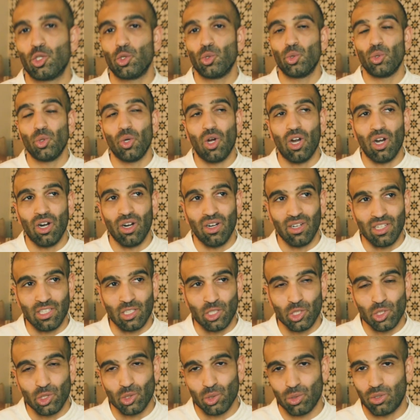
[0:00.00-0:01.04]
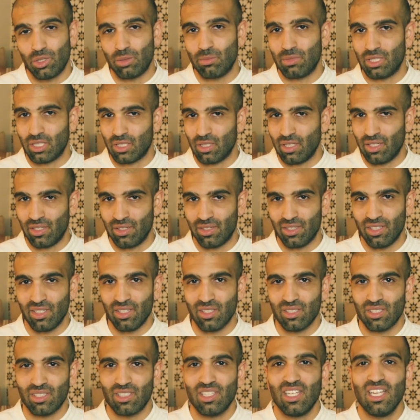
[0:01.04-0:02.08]
who are extremely good at
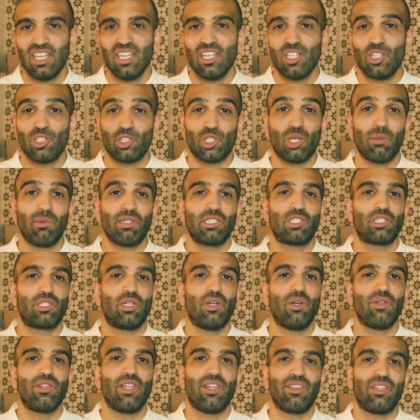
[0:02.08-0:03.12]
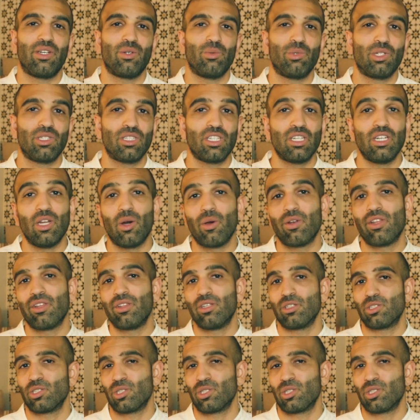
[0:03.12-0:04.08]
this. So much so that they're really known in their